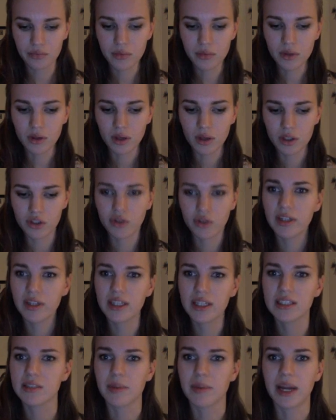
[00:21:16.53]
So
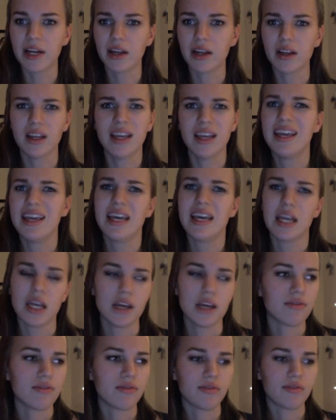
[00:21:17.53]
really, depending,
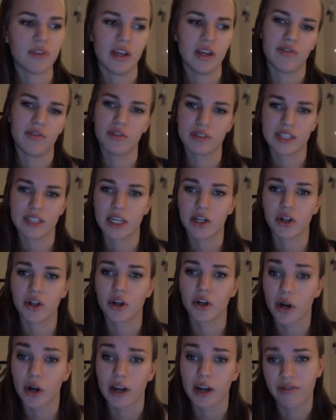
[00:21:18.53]
if you're
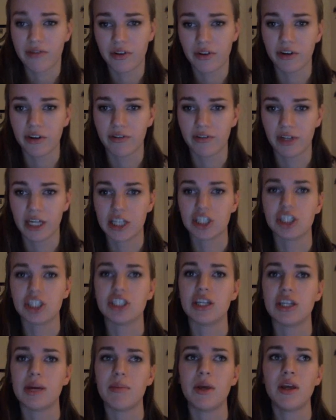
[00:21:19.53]
single or if you're in a
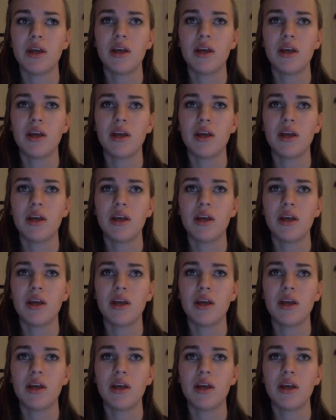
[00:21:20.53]
relationship,